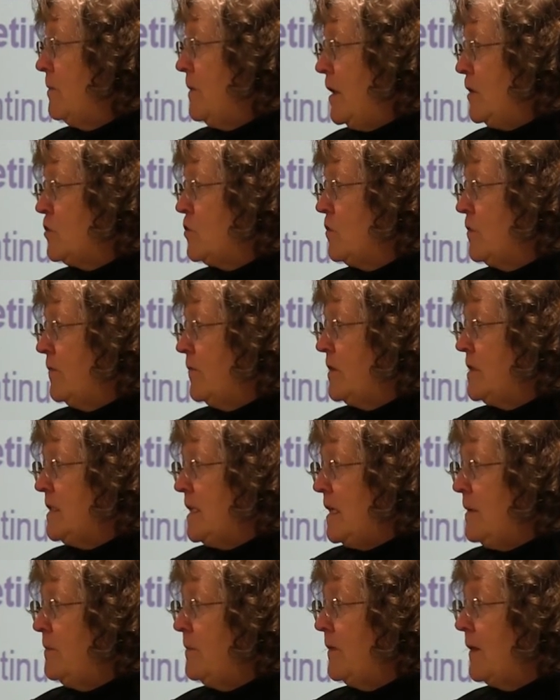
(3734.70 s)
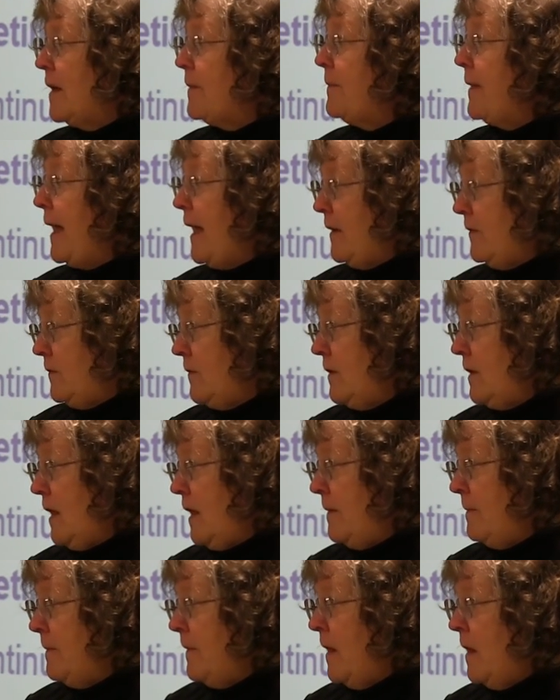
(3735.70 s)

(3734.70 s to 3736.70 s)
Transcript: a measure of the team's capacity.